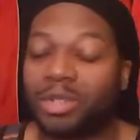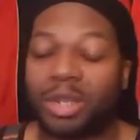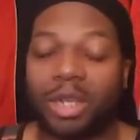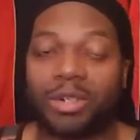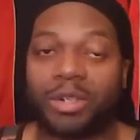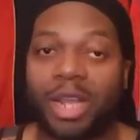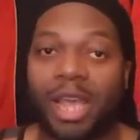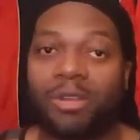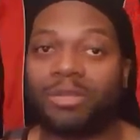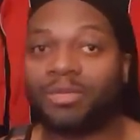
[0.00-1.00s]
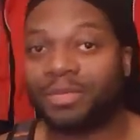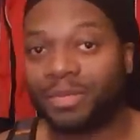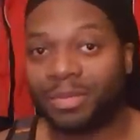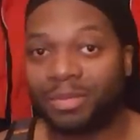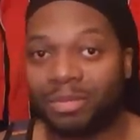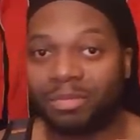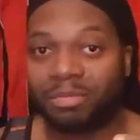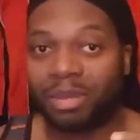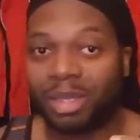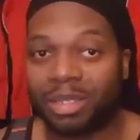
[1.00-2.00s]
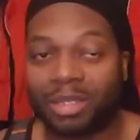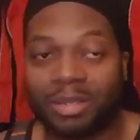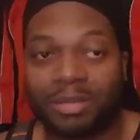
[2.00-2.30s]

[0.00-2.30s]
Dreadlock Nerd out. Peace.